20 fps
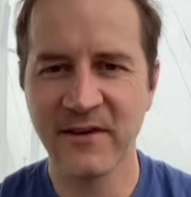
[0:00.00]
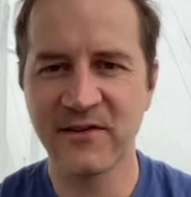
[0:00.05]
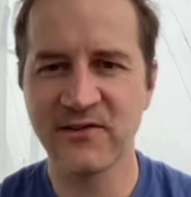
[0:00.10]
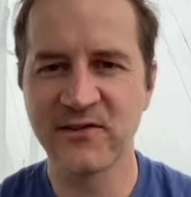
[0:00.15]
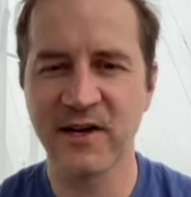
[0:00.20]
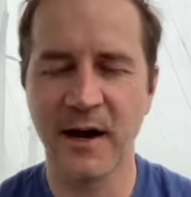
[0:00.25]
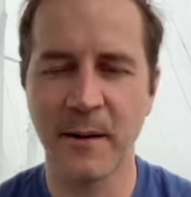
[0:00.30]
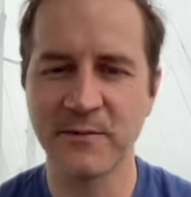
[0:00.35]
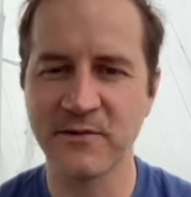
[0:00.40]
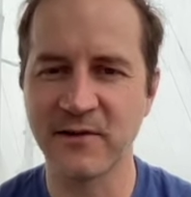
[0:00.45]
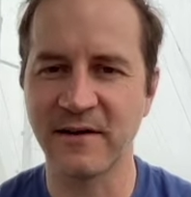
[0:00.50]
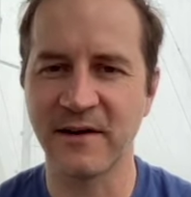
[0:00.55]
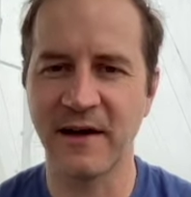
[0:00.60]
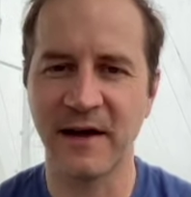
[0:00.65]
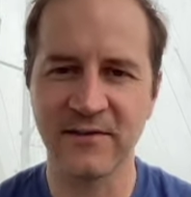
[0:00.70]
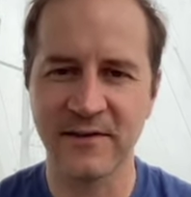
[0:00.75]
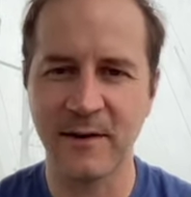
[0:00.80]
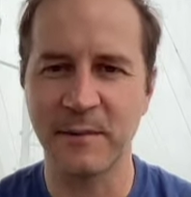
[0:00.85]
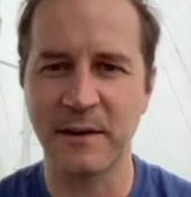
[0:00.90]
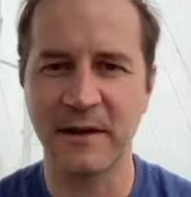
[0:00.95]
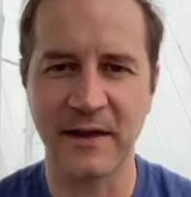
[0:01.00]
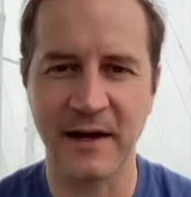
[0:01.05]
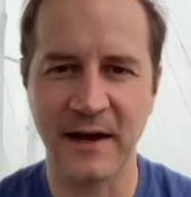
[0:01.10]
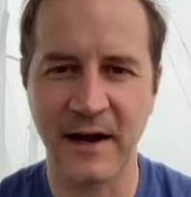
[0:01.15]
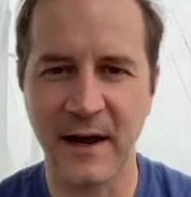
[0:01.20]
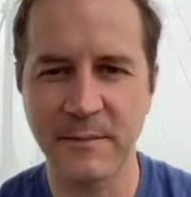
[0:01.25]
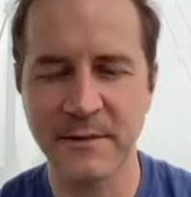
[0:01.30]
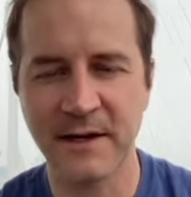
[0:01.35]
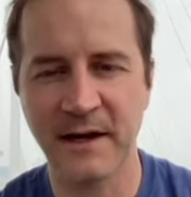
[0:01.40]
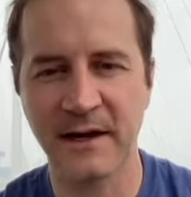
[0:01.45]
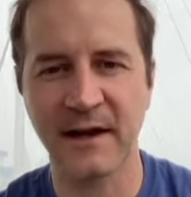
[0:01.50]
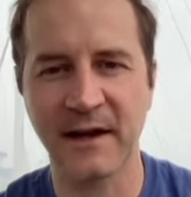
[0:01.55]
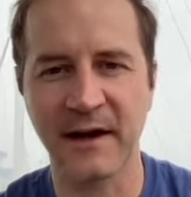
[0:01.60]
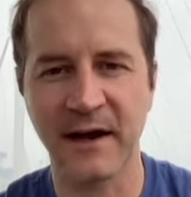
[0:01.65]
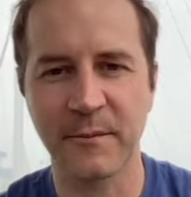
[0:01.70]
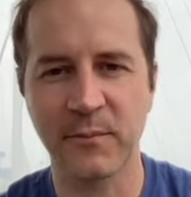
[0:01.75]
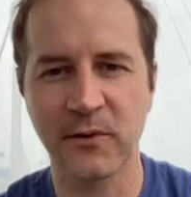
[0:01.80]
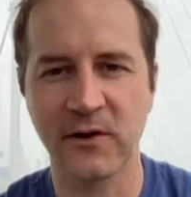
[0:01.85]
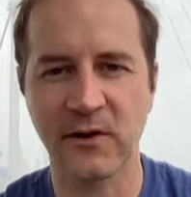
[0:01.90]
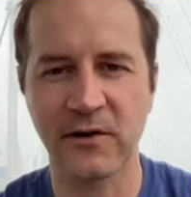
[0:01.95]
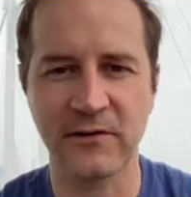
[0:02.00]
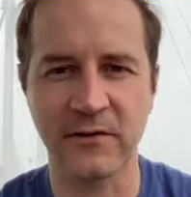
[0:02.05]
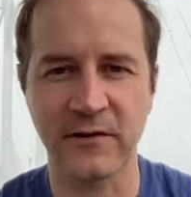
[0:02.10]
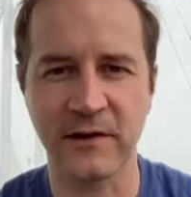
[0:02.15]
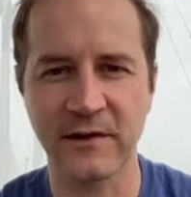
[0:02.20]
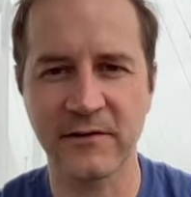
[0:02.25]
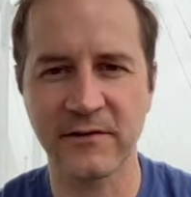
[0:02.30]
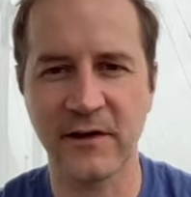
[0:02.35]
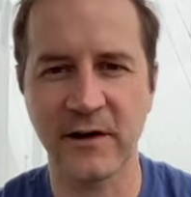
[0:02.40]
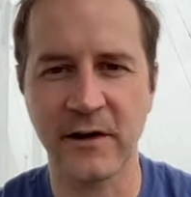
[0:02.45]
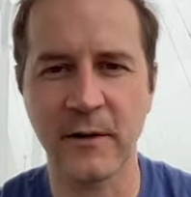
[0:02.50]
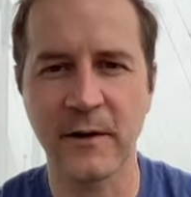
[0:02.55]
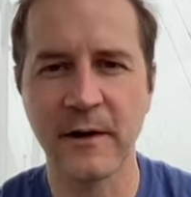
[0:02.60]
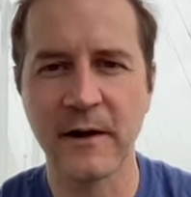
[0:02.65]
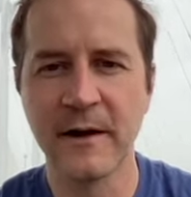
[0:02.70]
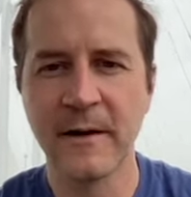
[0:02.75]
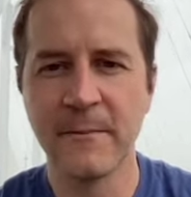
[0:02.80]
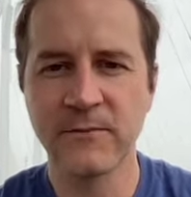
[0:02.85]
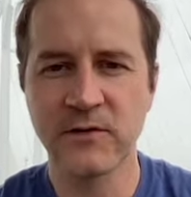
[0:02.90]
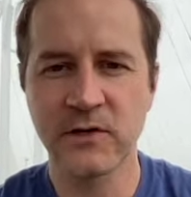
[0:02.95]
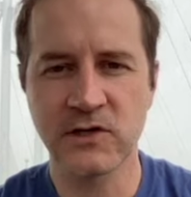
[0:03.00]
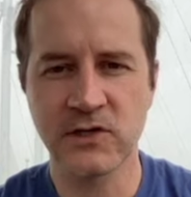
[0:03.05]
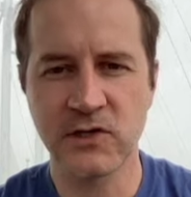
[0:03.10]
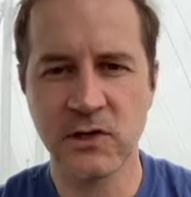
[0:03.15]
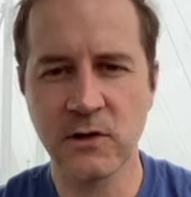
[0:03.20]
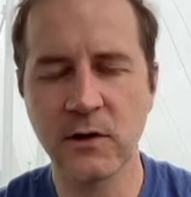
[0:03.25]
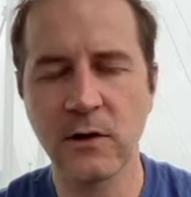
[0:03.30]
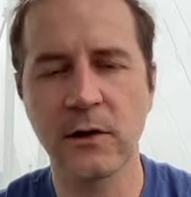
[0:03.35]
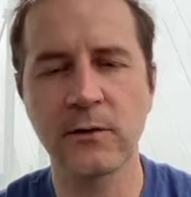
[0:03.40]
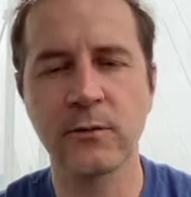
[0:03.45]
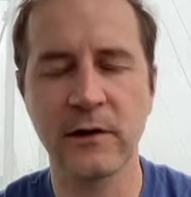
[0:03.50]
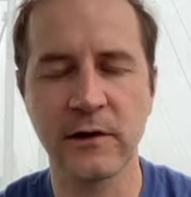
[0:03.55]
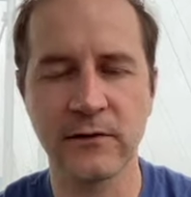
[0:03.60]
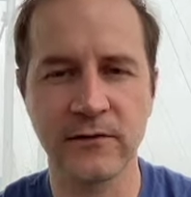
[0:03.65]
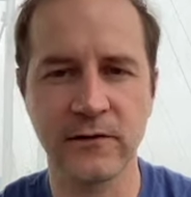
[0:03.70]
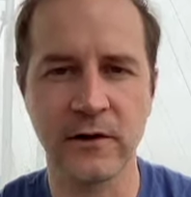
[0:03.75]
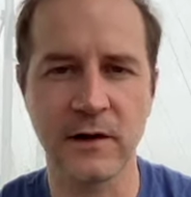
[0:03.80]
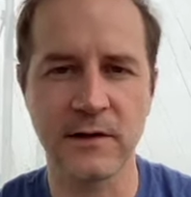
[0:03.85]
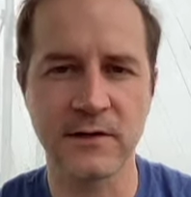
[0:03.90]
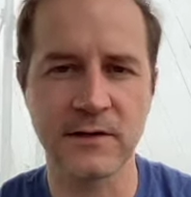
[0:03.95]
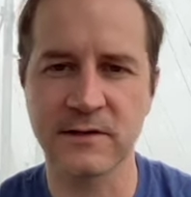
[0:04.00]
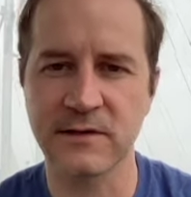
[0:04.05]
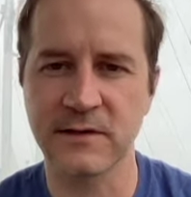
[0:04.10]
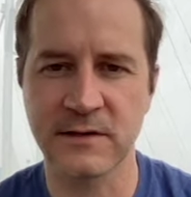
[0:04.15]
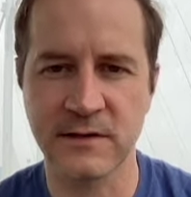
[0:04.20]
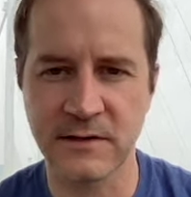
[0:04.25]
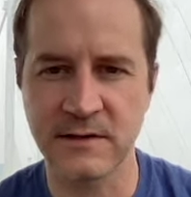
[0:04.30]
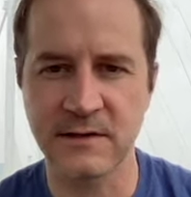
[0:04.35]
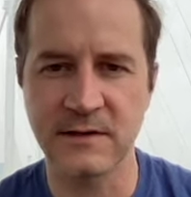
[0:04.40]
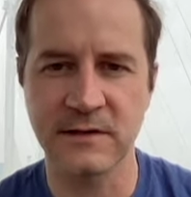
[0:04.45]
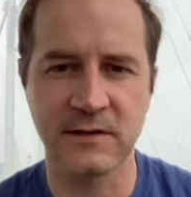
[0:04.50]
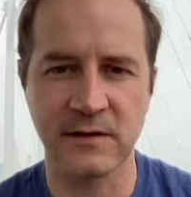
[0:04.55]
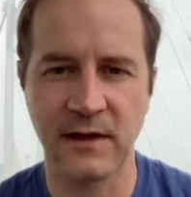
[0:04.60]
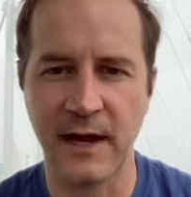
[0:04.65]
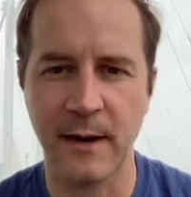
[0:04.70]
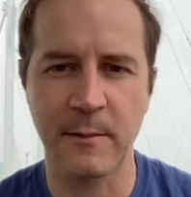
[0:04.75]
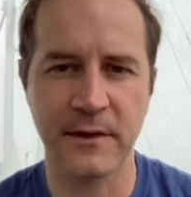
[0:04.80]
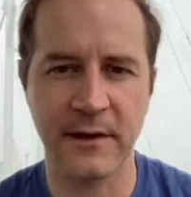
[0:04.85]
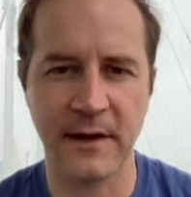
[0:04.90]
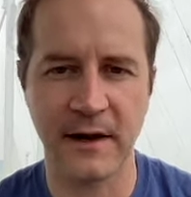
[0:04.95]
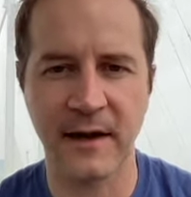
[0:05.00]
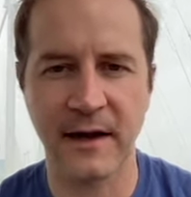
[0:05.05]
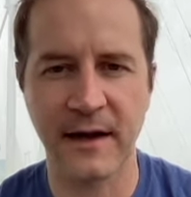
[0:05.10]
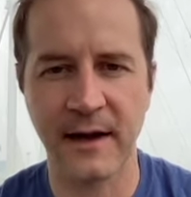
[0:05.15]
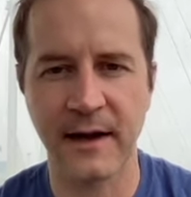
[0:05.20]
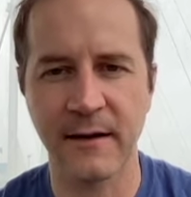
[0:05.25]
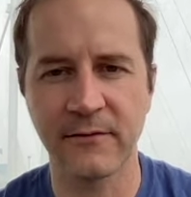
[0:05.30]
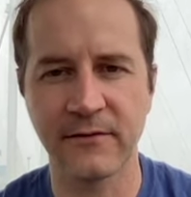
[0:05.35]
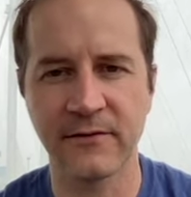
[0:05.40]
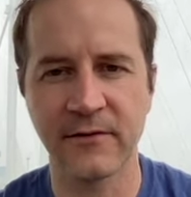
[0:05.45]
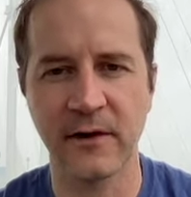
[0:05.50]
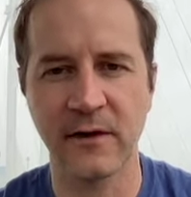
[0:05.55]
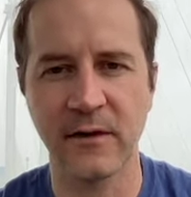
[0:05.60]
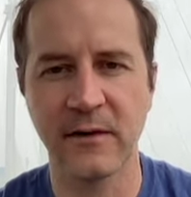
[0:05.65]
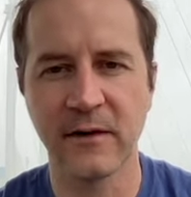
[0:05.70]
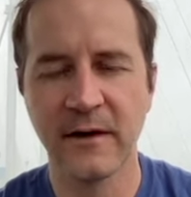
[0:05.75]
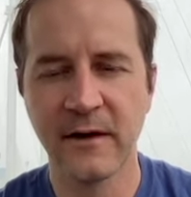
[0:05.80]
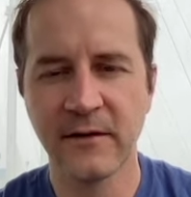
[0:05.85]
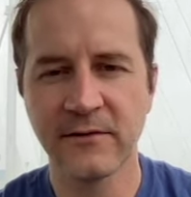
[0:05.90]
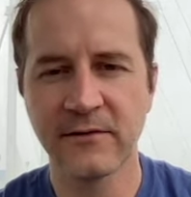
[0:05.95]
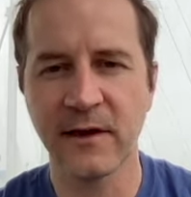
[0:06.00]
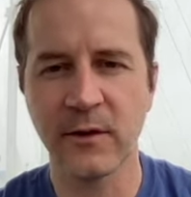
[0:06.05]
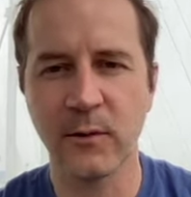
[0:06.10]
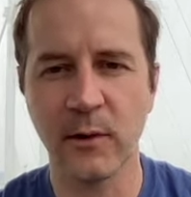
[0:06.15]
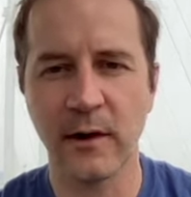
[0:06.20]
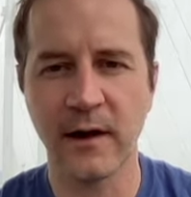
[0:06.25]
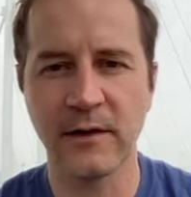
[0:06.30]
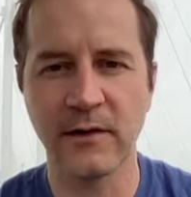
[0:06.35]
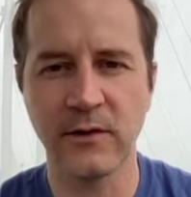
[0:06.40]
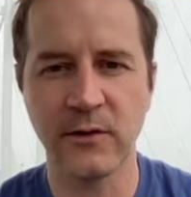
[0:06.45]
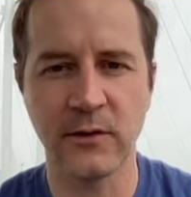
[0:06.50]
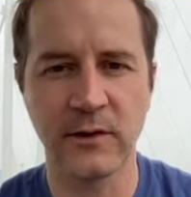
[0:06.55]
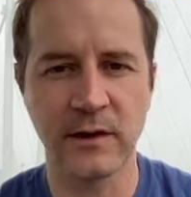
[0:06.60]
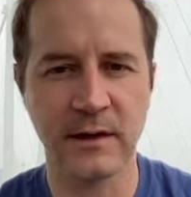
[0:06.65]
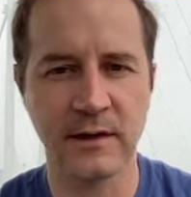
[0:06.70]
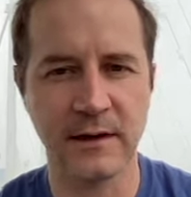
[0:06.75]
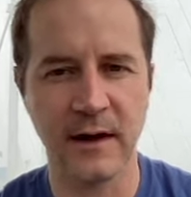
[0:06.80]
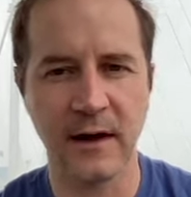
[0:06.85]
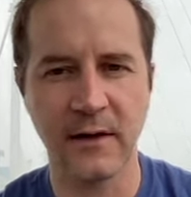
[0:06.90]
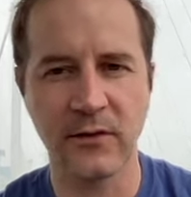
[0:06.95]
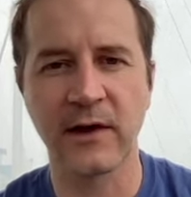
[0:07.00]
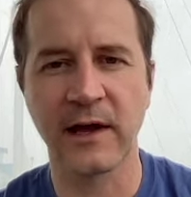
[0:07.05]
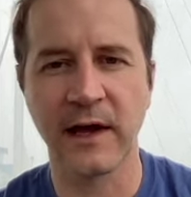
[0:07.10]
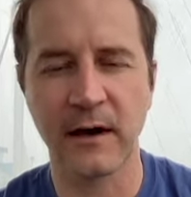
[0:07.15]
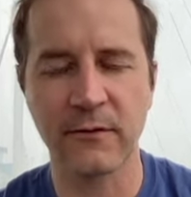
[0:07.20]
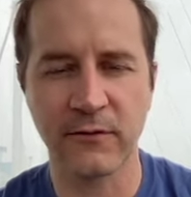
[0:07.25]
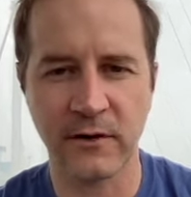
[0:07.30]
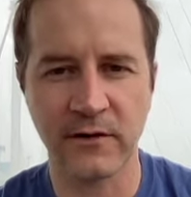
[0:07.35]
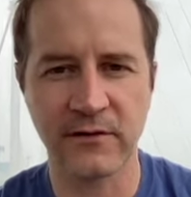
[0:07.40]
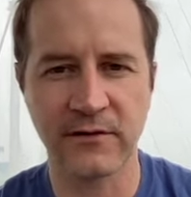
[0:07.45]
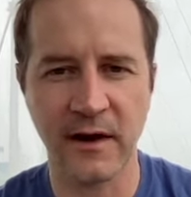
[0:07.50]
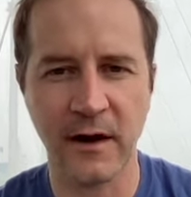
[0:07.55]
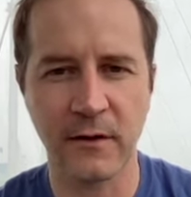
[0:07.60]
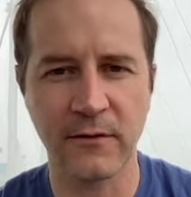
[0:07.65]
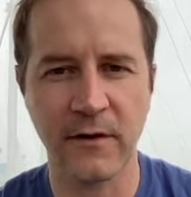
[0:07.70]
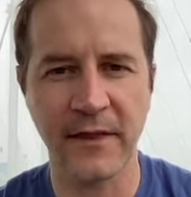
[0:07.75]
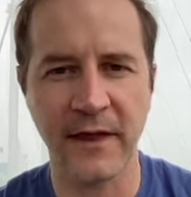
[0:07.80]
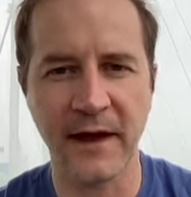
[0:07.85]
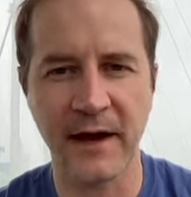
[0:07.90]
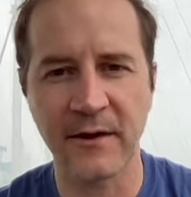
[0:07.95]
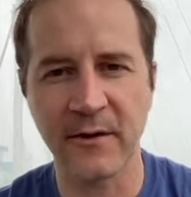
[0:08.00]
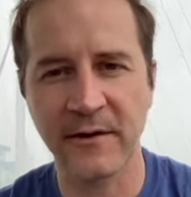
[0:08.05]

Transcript: these jobs are not something that I'm taking on personally. So just do your own research. It's just a disclaimer that I have, so so that way you can uh, look out for yourself on that.